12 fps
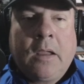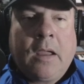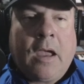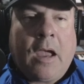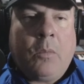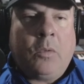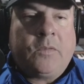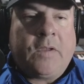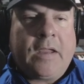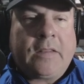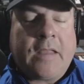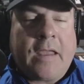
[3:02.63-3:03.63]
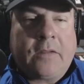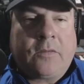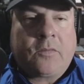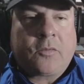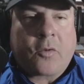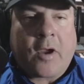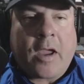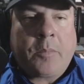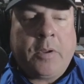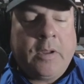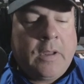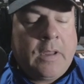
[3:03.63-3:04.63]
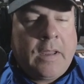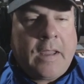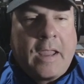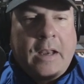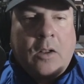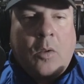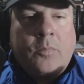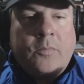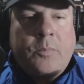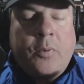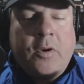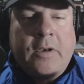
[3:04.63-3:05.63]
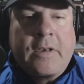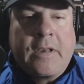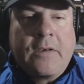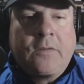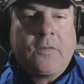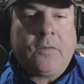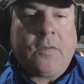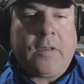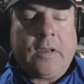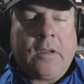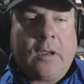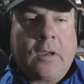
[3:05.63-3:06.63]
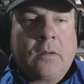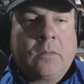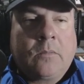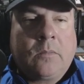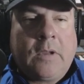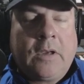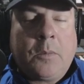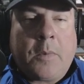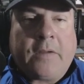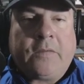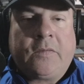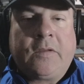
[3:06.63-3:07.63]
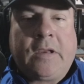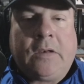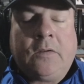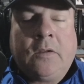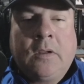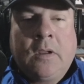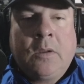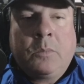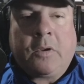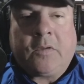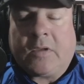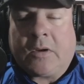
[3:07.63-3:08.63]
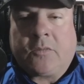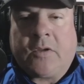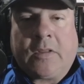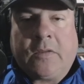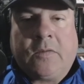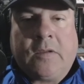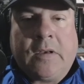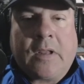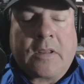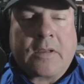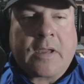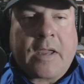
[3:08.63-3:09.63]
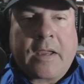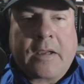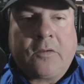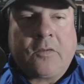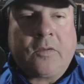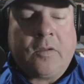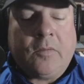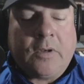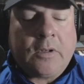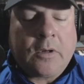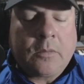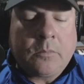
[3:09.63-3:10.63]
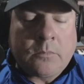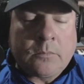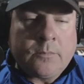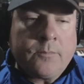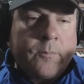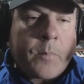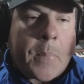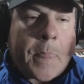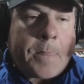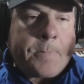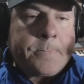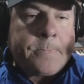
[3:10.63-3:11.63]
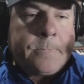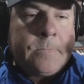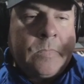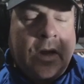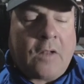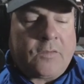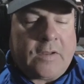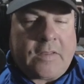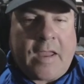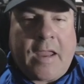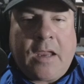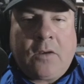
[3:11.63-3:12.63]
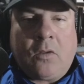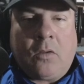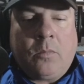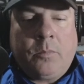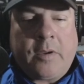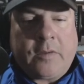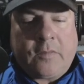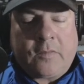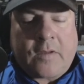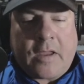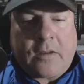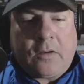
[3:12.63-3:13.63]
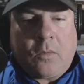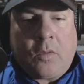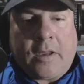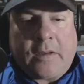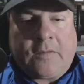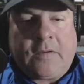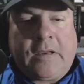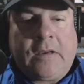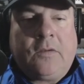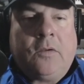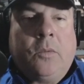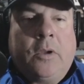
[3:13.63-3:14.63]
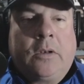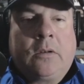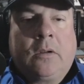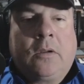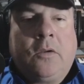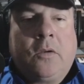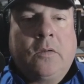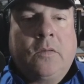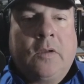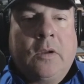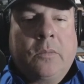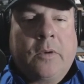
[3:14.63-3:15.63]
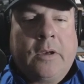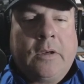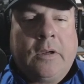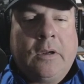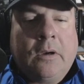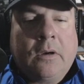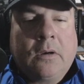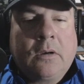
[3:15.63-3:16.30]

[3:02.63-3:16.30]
I will take that strap and I'll put it into my seat, because I don't take the seat out of the kayak, I just leave it in there. I'll take the handle because it's got, like a T to it. You can see it right here.